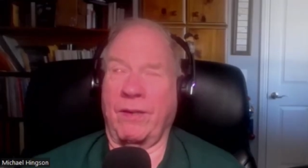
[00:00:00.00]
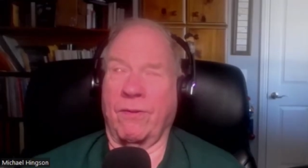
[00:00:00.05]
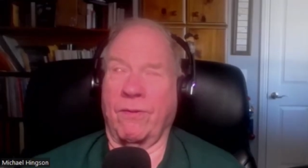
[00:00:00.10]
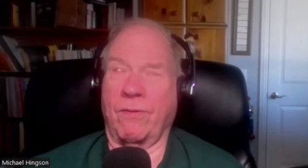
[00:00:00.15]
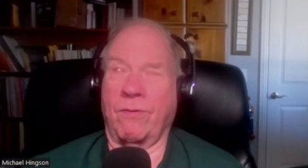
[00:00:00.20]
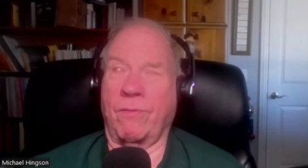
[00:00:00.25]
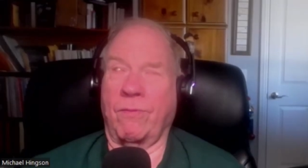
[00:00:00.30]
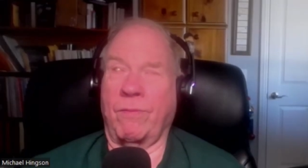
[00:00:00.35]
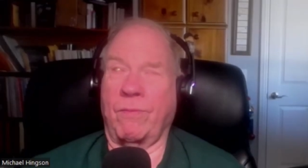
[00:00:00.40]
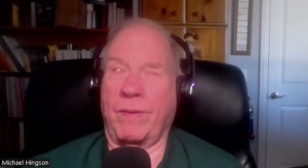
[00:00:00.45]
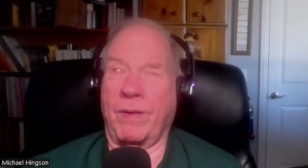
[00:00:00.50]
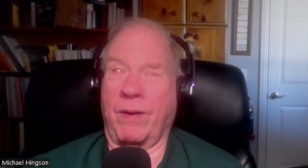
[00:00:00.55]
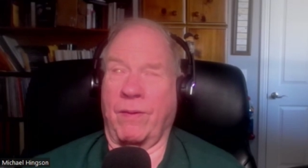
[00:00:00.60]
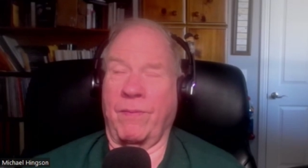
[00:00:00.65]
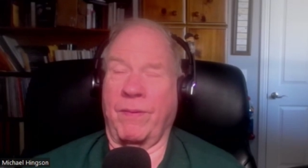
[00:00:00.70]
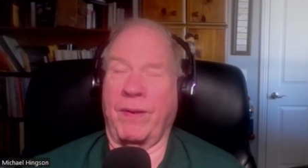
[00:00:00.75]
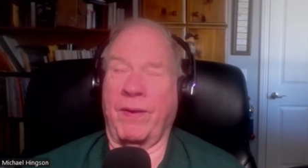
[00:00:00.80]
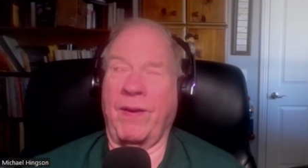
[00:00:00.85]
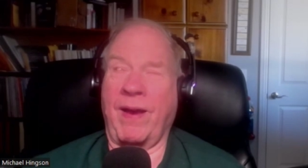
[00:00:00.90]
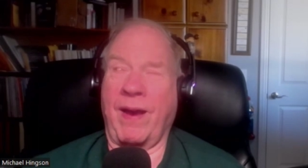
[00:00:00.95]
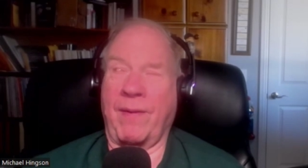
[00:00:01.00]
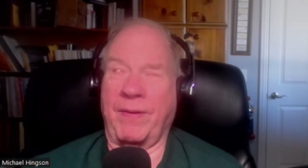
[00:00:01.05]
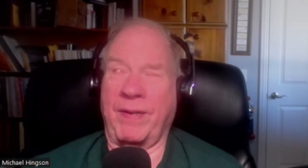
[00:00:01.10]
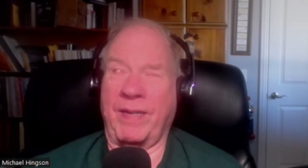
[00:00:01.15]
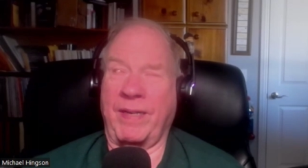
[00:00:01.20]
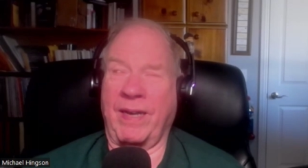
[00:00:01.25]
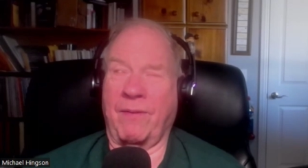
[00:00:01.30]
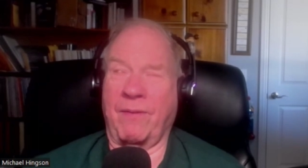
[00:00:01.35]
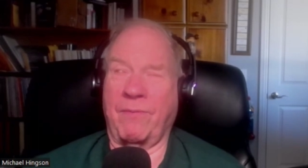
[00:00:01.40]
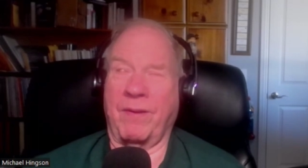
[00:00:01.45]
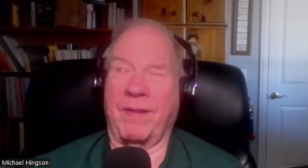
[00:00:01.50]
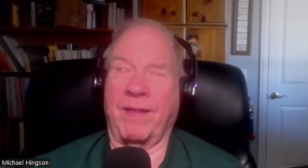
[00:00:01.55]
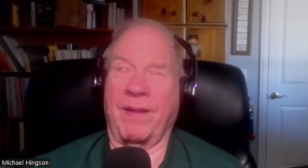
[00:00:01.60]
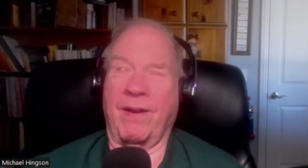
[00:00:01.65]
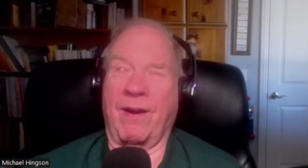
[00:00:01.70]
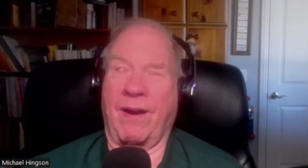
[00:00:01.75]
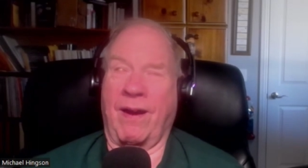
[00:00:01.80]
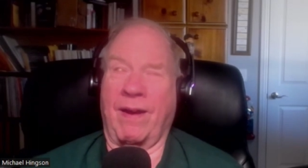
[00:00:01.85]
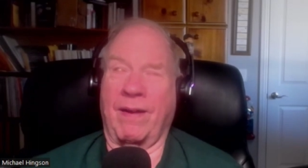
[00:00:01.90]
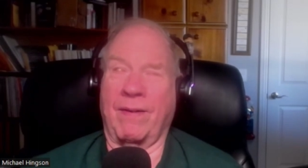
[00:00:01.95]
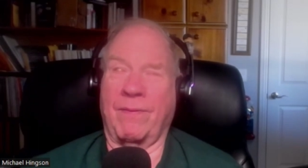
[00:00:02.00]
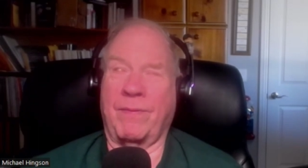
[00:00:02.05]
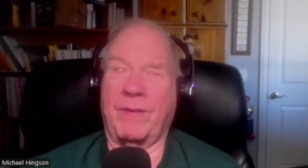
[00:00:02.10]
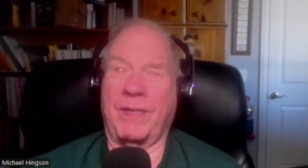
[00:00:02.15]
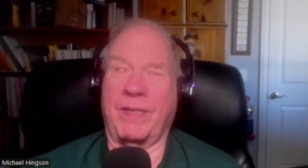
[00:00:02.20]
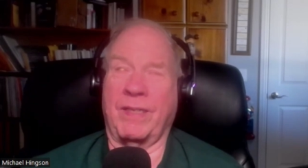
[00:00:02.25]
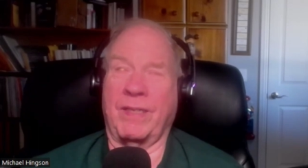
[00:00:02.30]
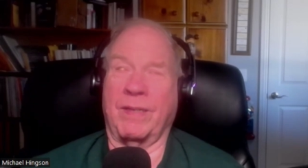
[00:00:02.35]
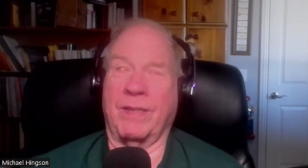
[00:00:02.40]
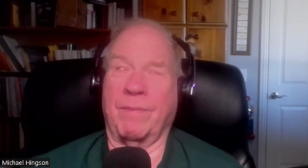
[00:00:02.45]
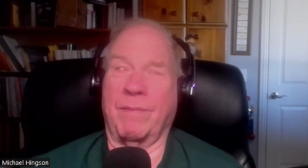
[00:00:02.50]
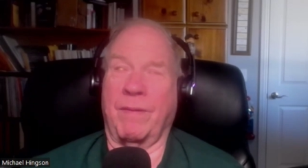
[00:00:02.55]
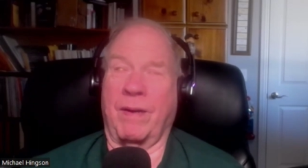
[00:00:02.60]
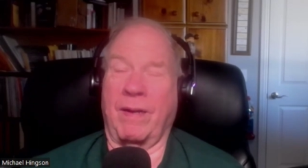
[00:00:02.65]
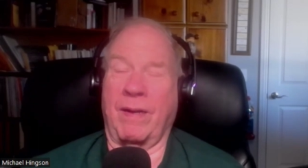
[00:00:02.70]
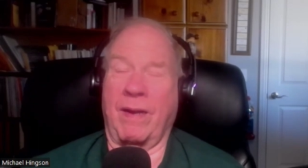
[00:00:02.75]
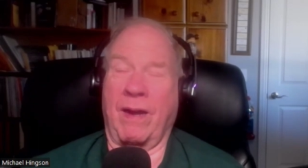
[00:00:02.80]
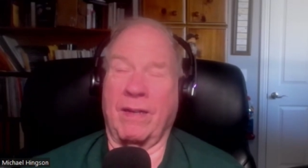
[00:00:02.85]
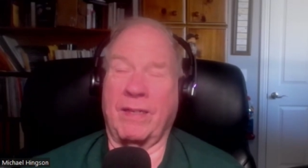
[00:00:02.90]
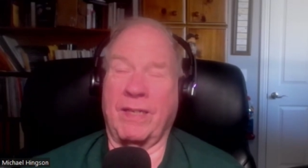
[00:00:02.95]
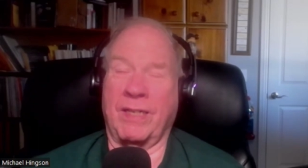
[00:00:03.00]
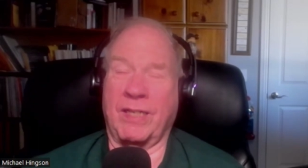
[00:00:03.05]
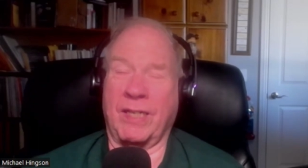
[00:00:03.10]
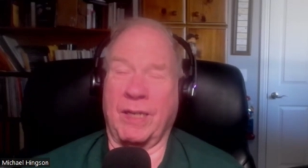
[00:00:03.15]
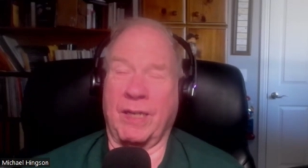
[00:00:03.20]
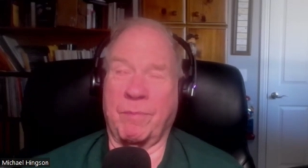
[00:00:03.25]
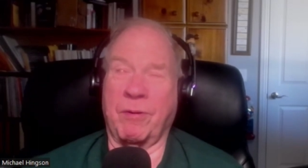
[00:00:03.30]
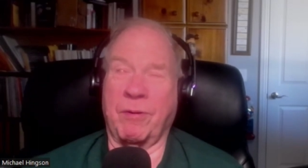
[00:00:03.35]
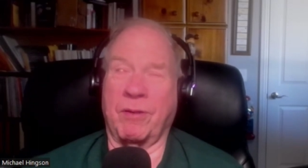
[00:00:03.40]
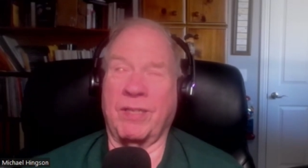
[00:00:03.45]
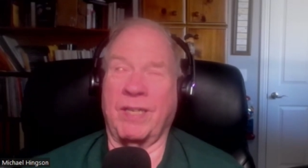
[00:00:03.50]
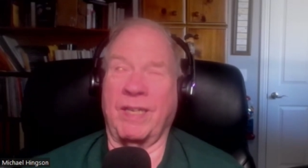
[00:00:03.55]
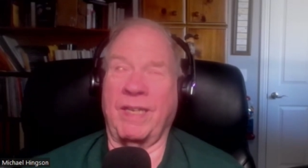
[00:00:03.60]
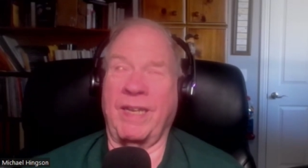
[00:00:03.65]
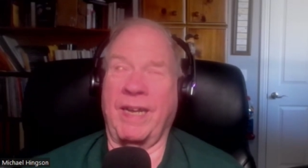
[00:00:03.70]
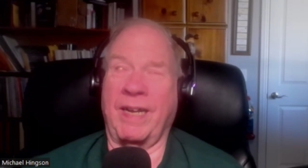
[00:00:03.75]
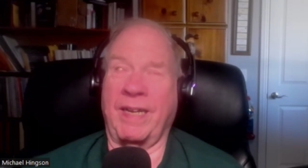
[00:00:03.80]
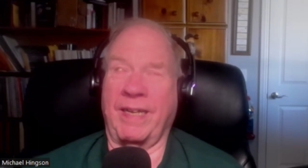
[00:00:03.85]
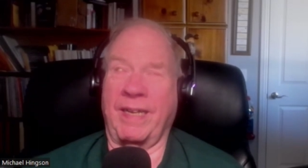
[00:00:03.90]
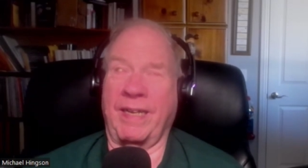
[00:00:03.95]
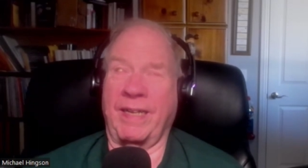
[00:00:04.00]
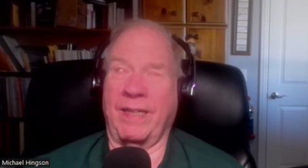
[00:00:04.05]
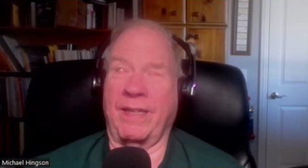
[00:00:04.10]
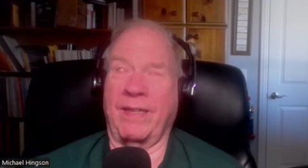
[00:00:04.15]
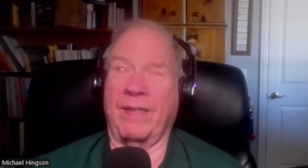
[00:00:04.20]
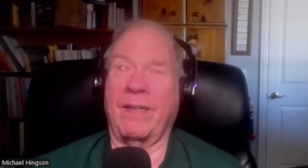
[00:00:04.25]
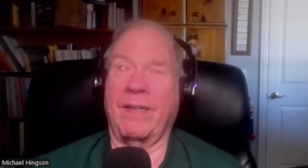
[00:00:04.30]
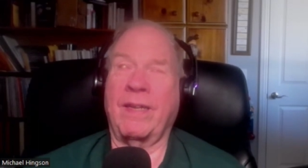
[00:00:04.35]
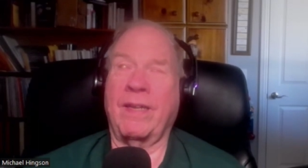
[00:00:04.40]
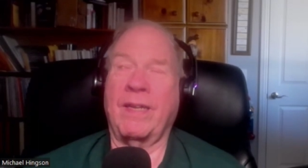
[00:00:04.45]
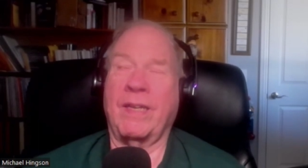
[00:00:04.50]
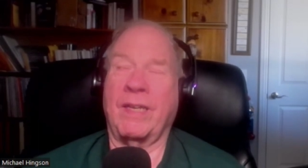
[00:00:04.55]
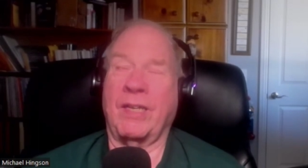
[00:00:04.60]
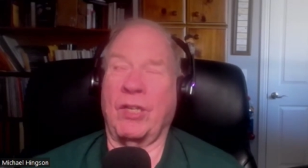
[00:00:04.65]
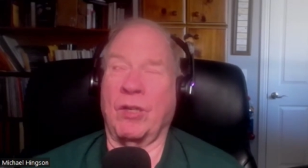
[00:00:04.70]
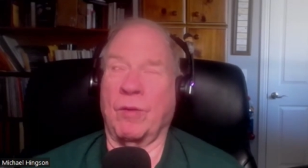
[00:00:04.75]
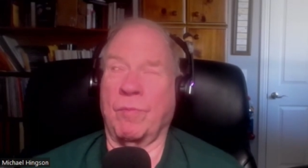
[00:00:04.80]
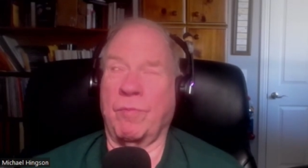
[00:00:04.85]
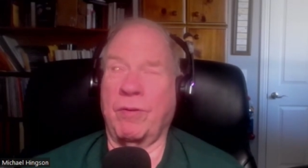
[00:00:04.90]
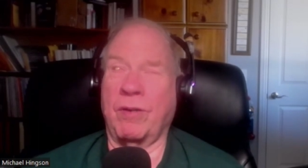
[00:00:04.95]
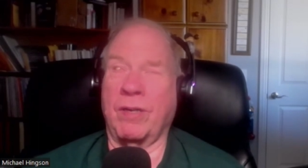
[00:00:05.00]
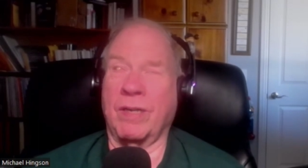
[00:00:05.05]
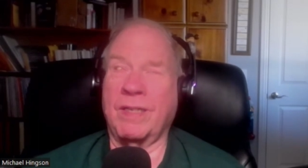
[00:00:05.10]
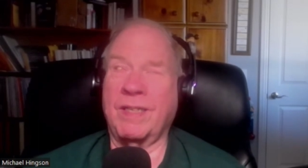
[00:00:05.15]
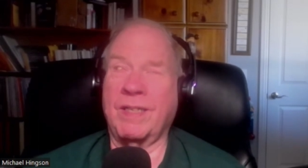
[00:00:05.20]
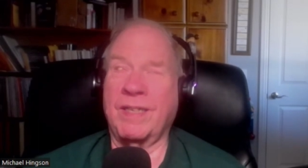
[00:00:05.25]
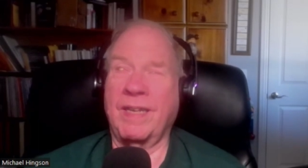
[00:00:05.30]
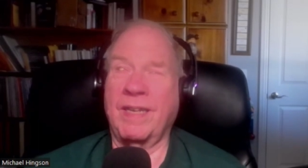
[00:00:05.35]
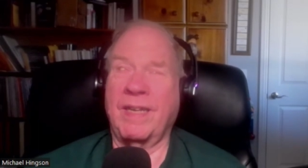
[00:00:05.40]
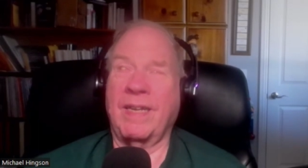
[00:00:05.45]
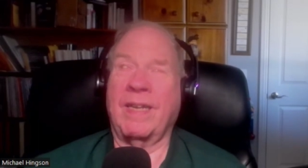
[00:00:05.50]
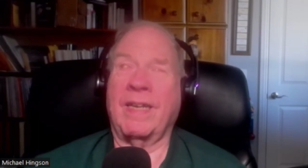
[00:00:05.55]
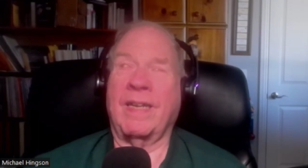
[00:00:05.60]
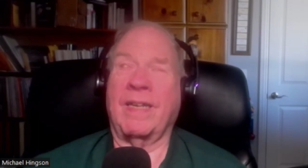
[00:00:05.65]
you don't you haven't dealt with an autism an autistic person yet in your books